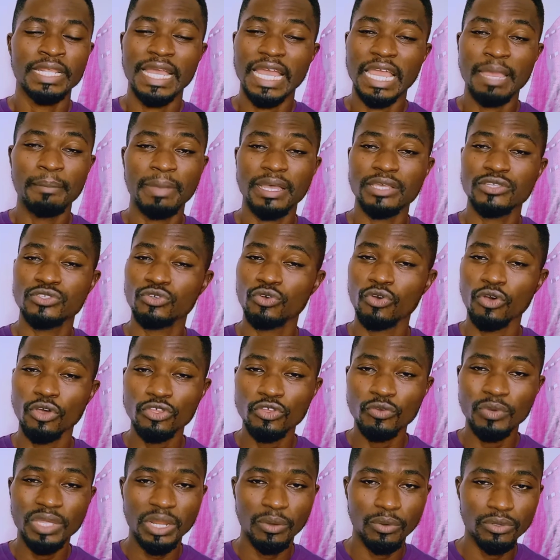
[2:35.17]
I must call
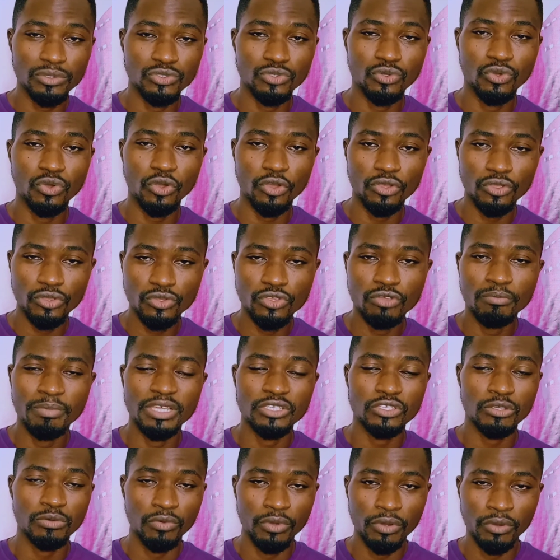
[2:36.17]
you when I want to call you. You
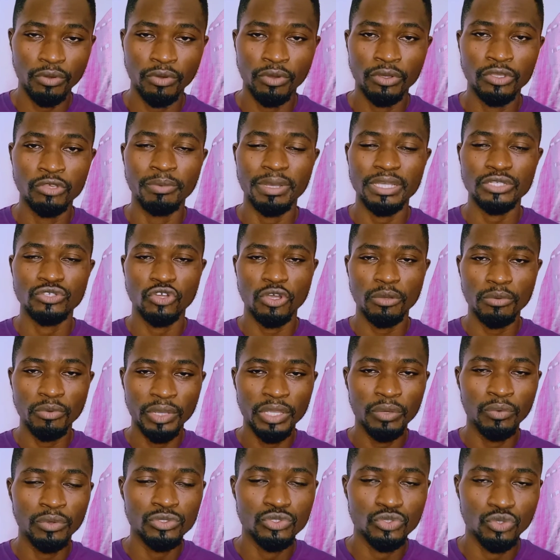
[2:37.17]
must call me
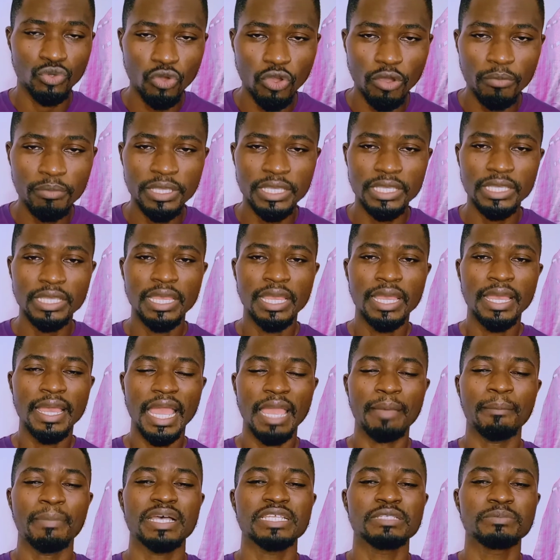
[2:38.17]
when you want to call me.
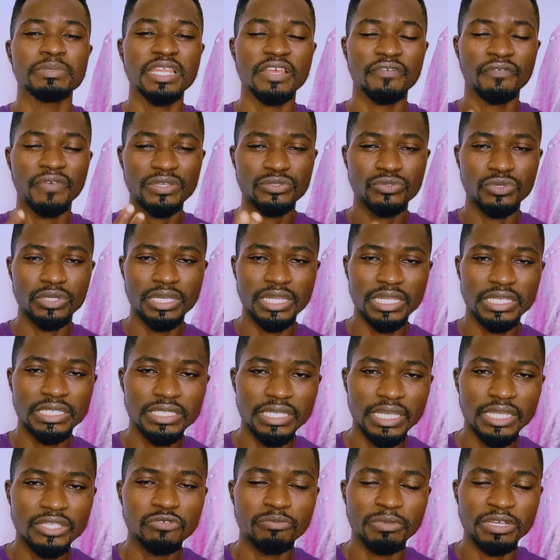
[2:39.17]
I must be the first to
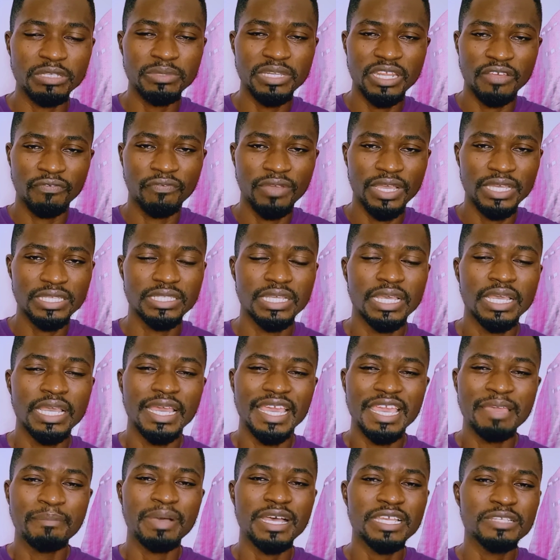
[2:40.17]
initiate. You must be the first.
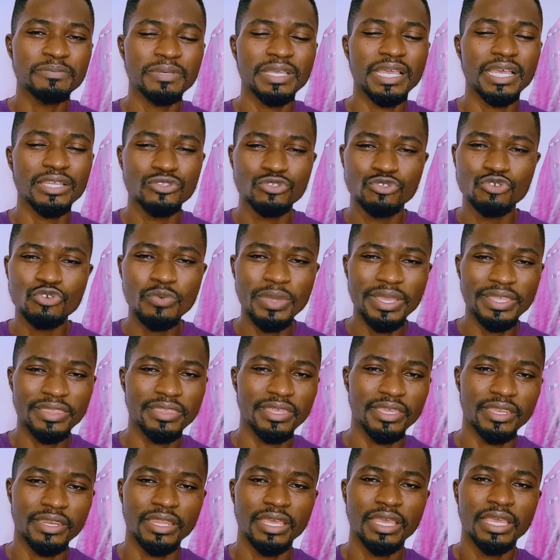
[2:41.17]
It must be a two-way
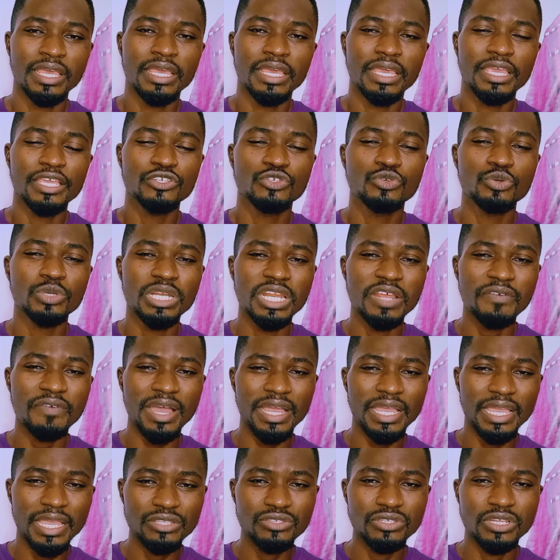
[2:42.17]
thing. It should
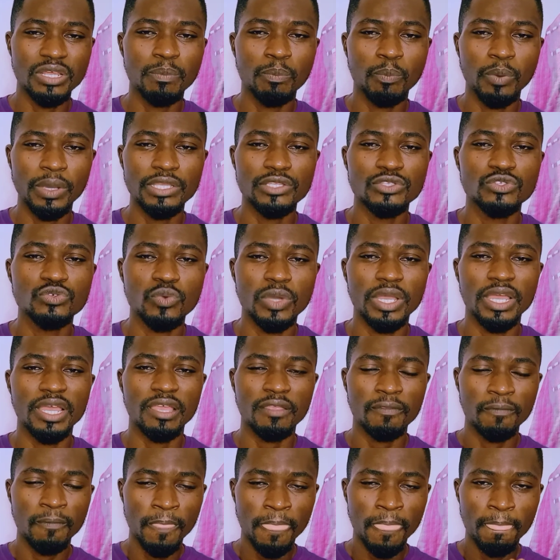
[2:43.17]
never get to the point
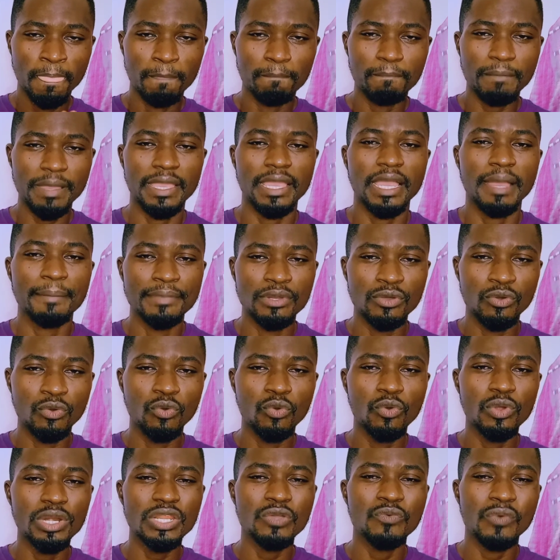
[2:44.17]
where I am the
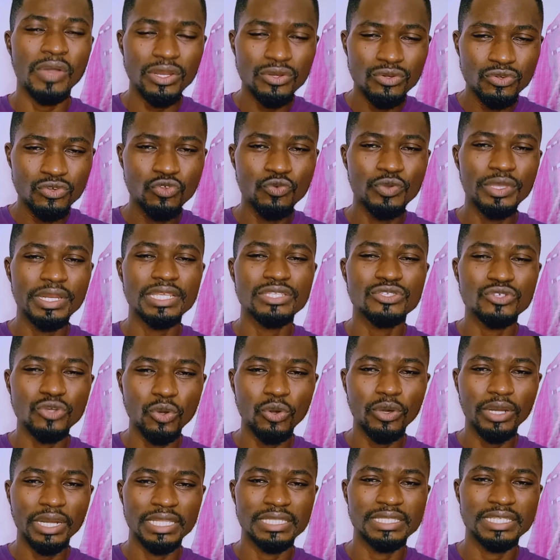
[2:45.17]
only one doing it
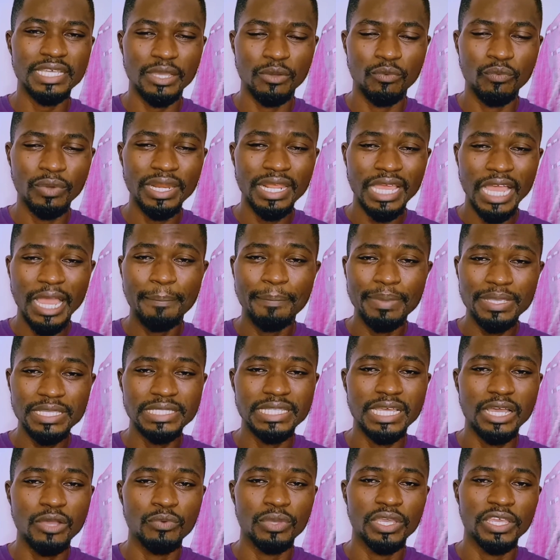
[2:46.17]
all the time. When it happens
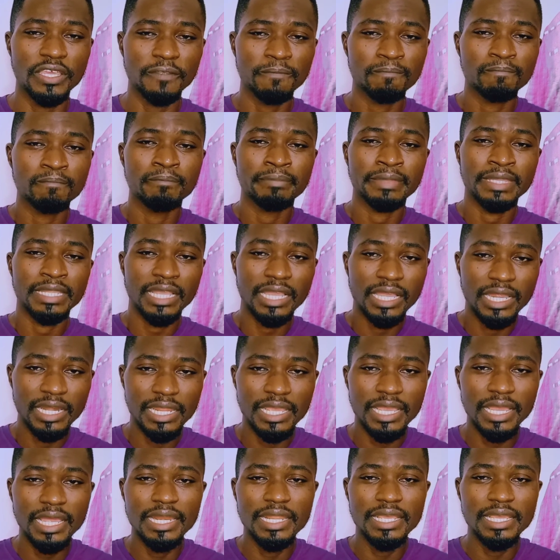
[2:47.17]
that way,
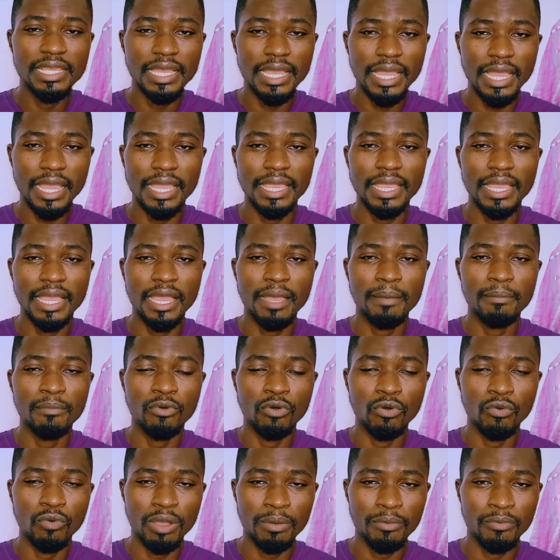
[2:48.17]
clearly I am
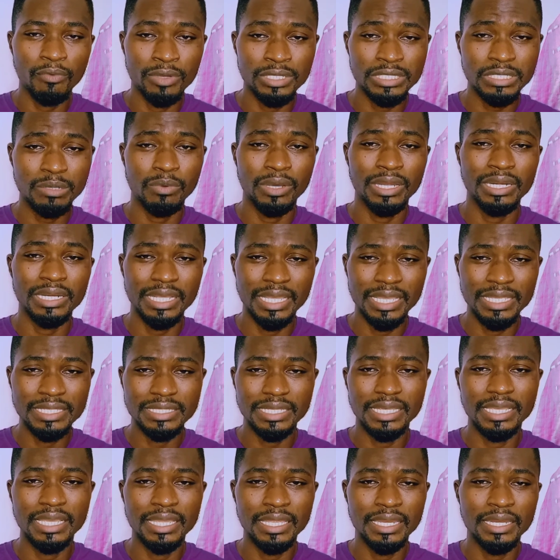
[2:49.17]
or someone
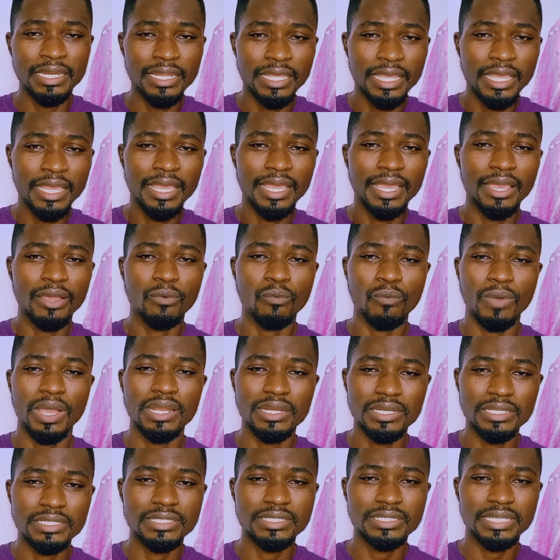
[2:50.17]
is in a
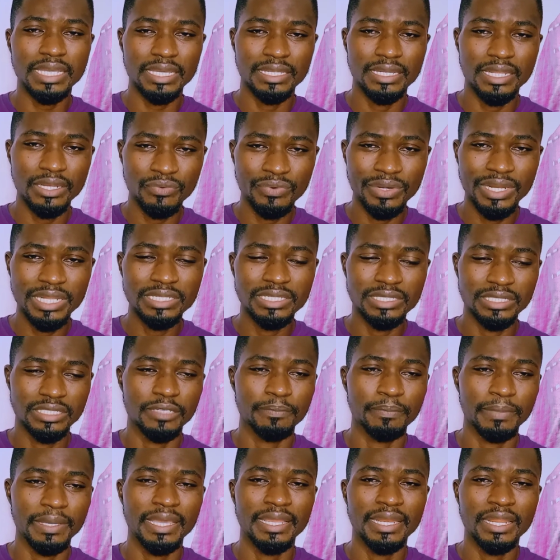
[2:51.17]
one-sided
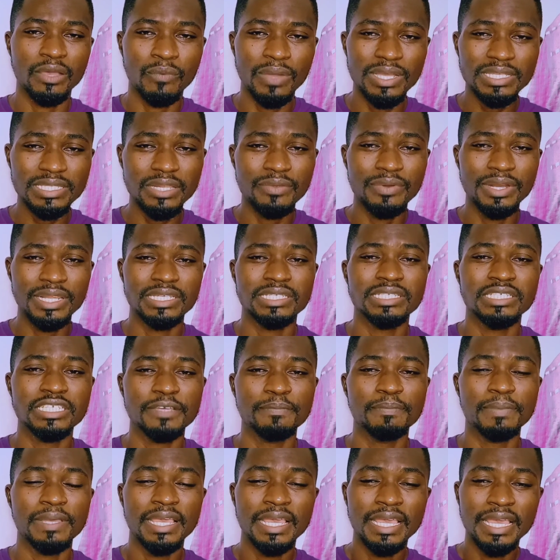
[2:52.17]
relationship, and a one-sided
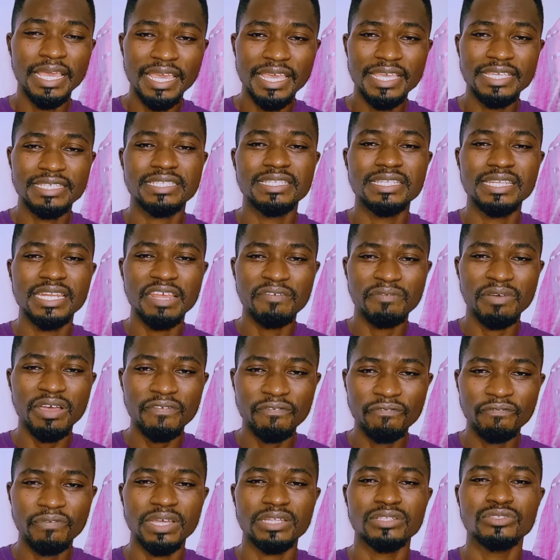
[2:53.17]
relationship is never
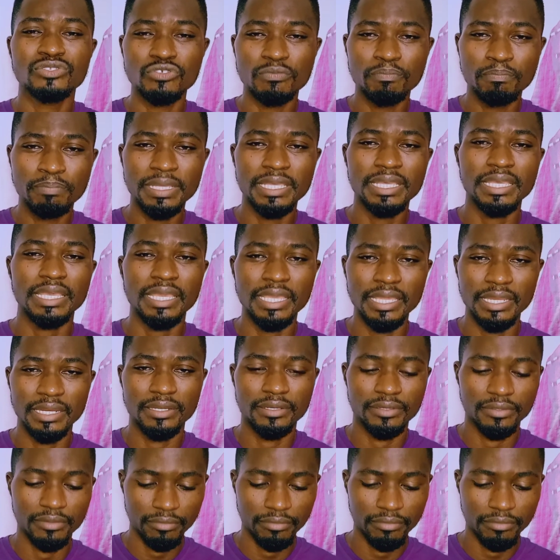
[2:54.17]
fun to be in.